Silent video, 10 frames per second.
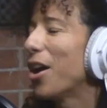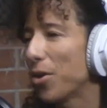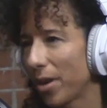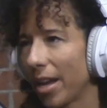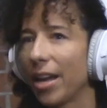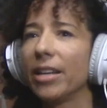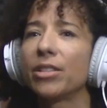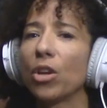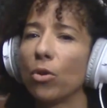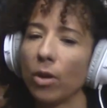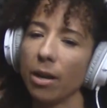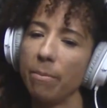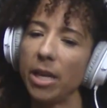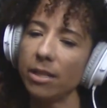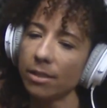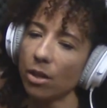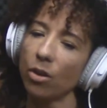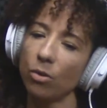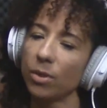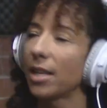Okay, so
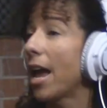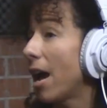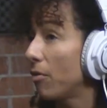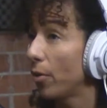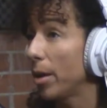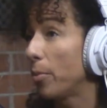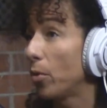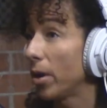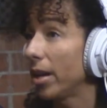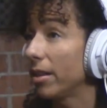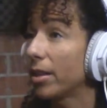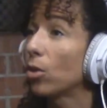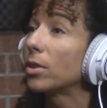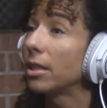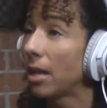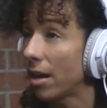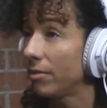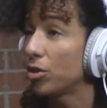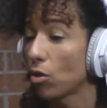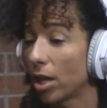Minnesota was a halfway point. There was a lot
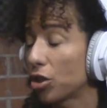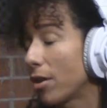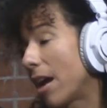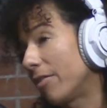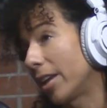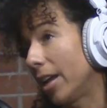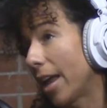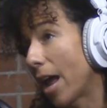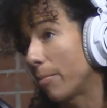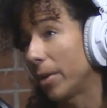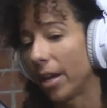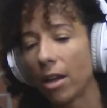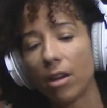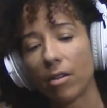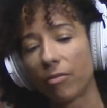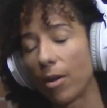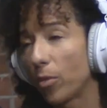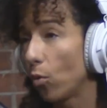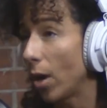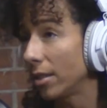of drug trafficking happening. From
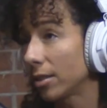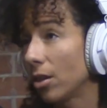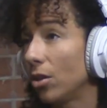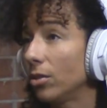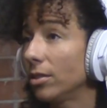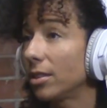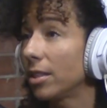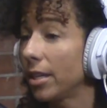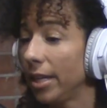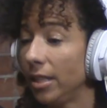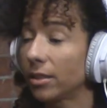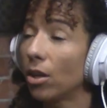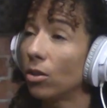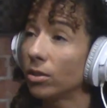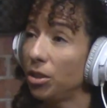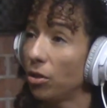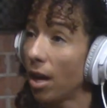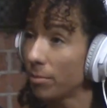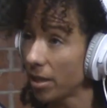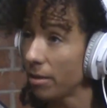the West Coast to the East Coast, you
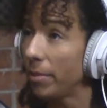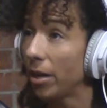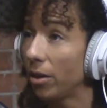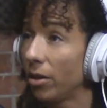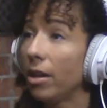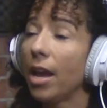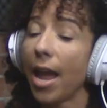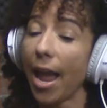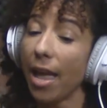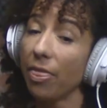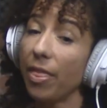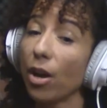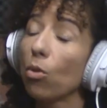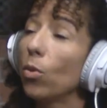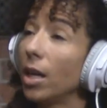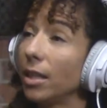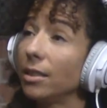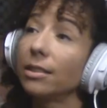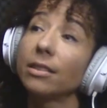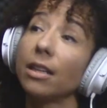come to the middle, and there
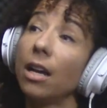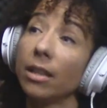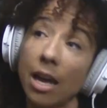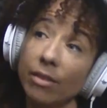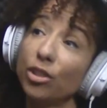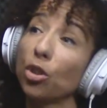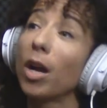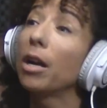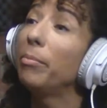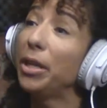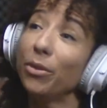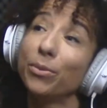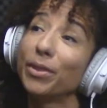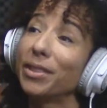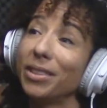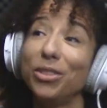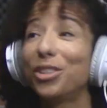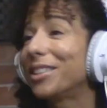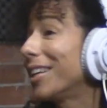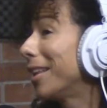was a lot of drug abuse. You
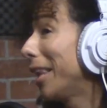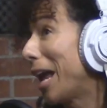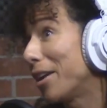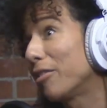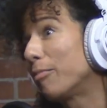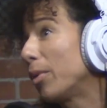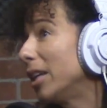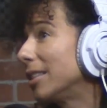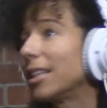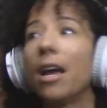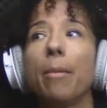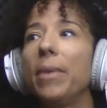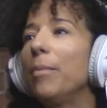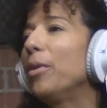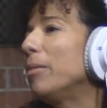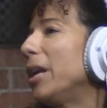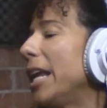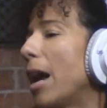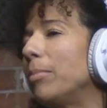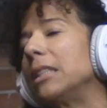just said land of Prince. People in
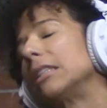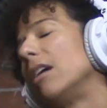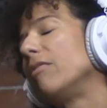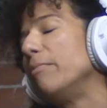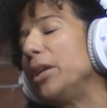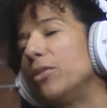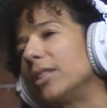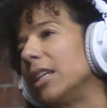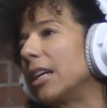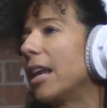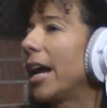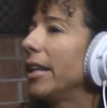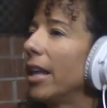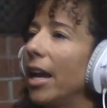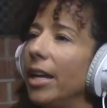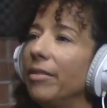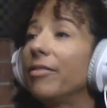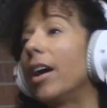Minneapolis love music, nightlife.